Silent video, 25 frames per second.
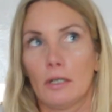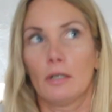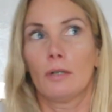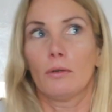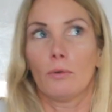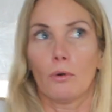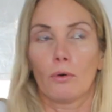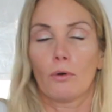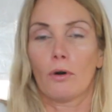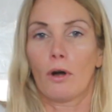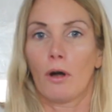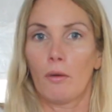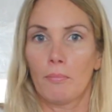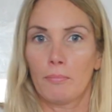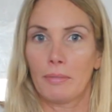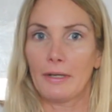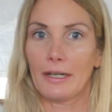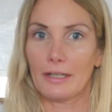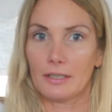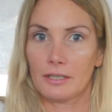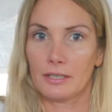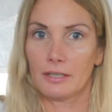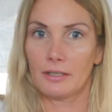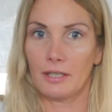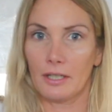or
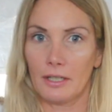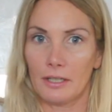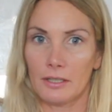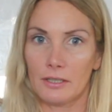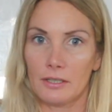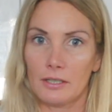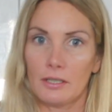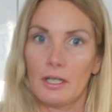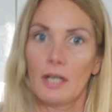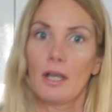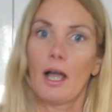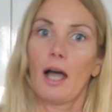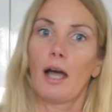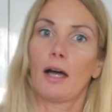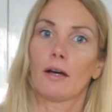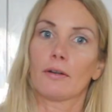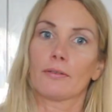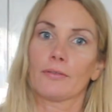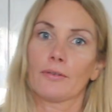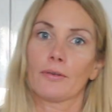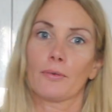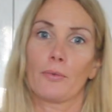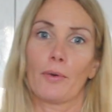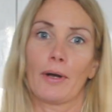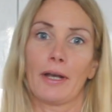complex things out
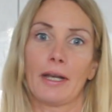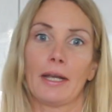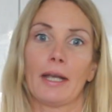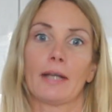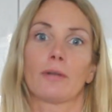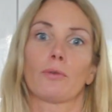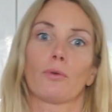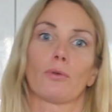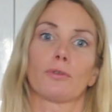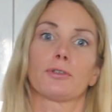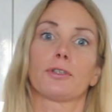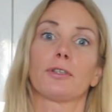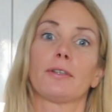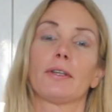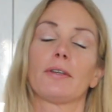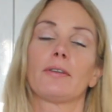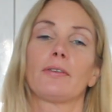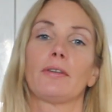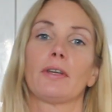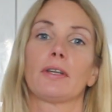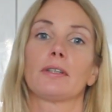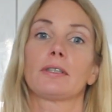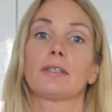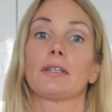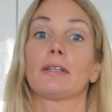of the way, and also the
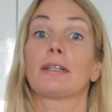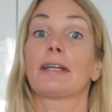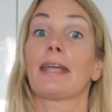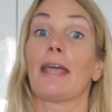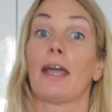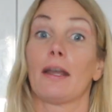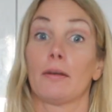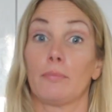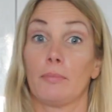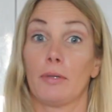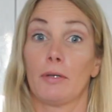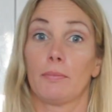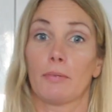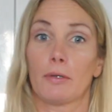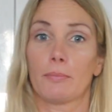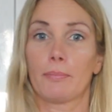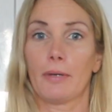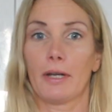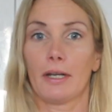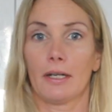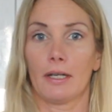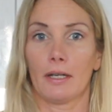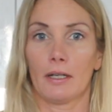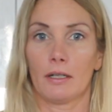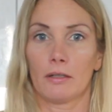things that can be
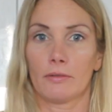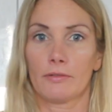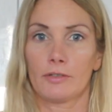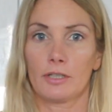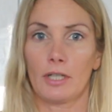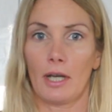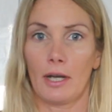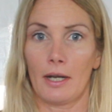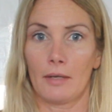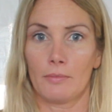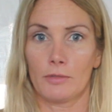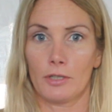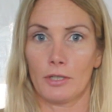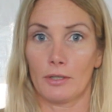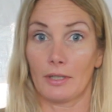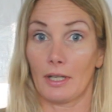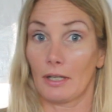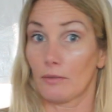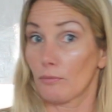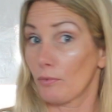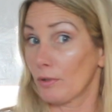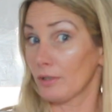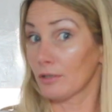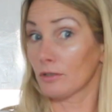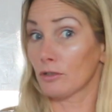prepared ahead of time, so
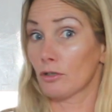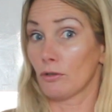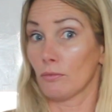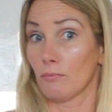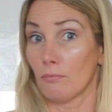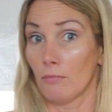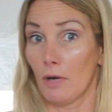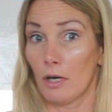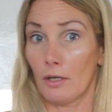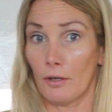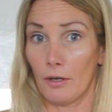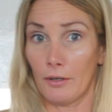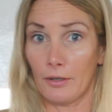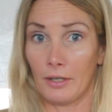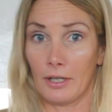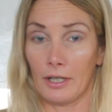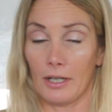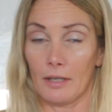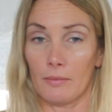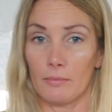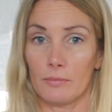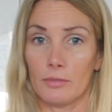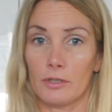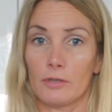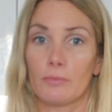that when tomorrow
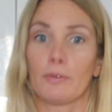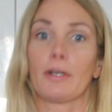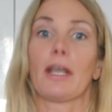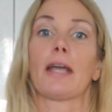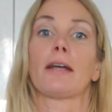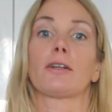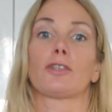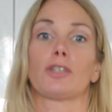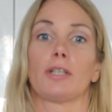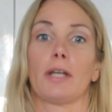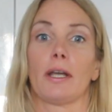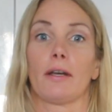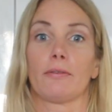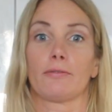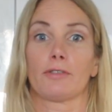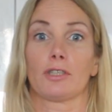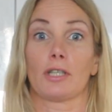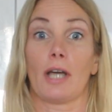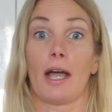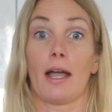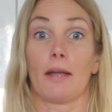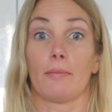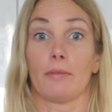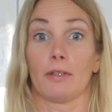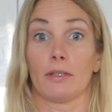comes, we actually have
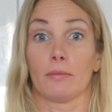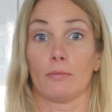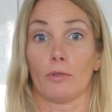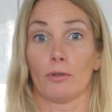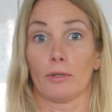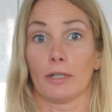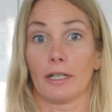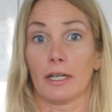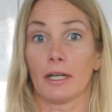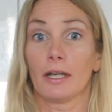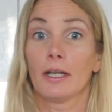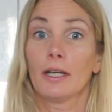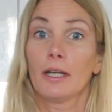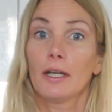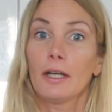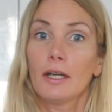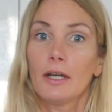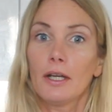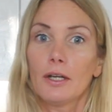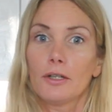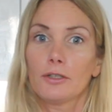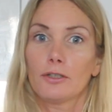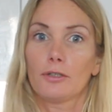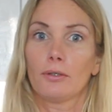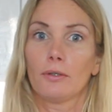time in the morning
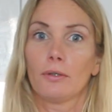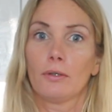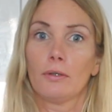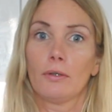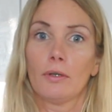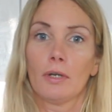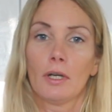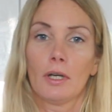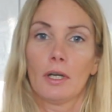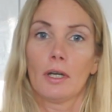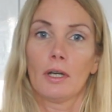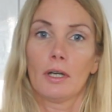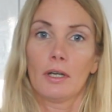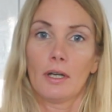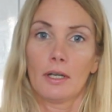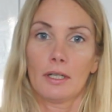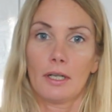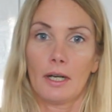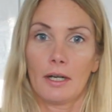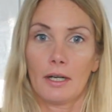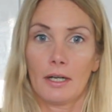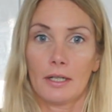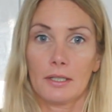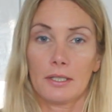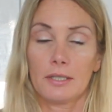to
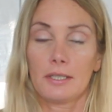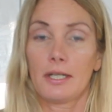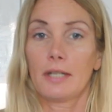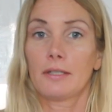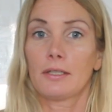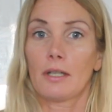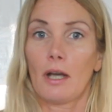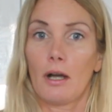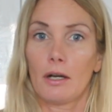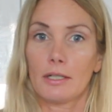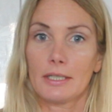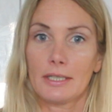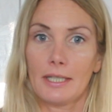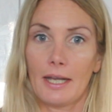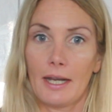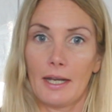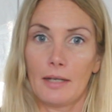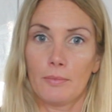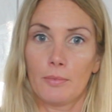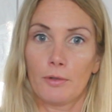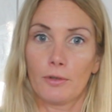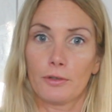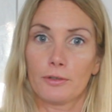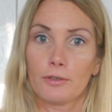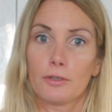set our
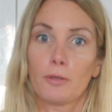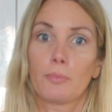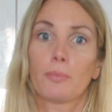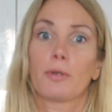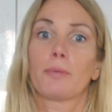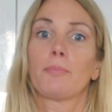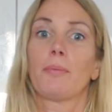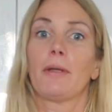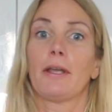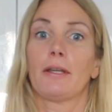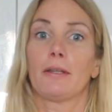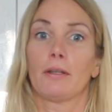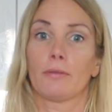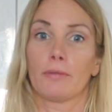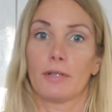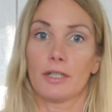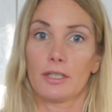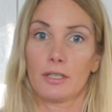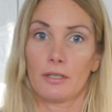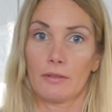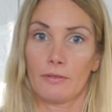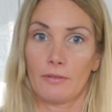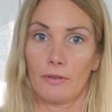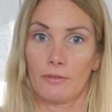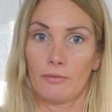table, to prepare the
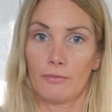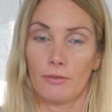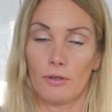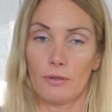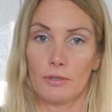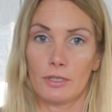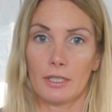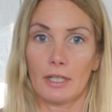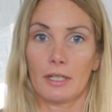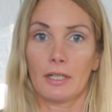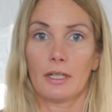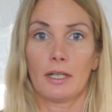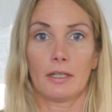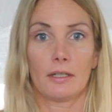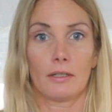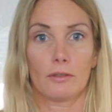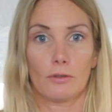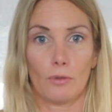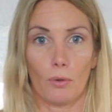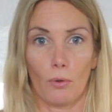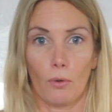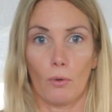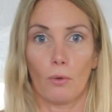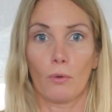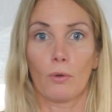rest of the foods and get it
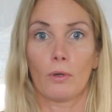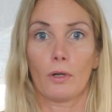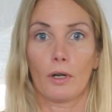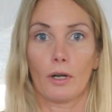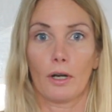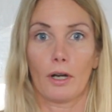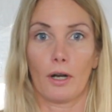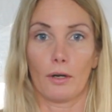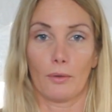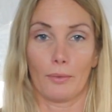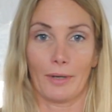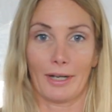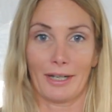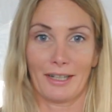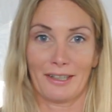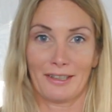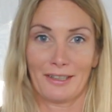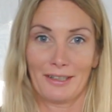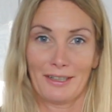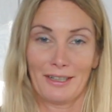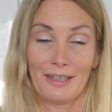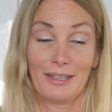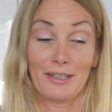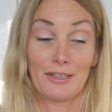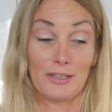all going.
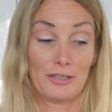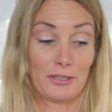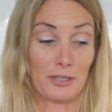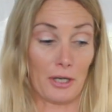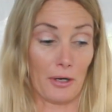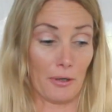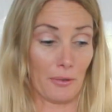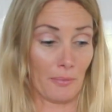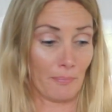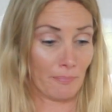So,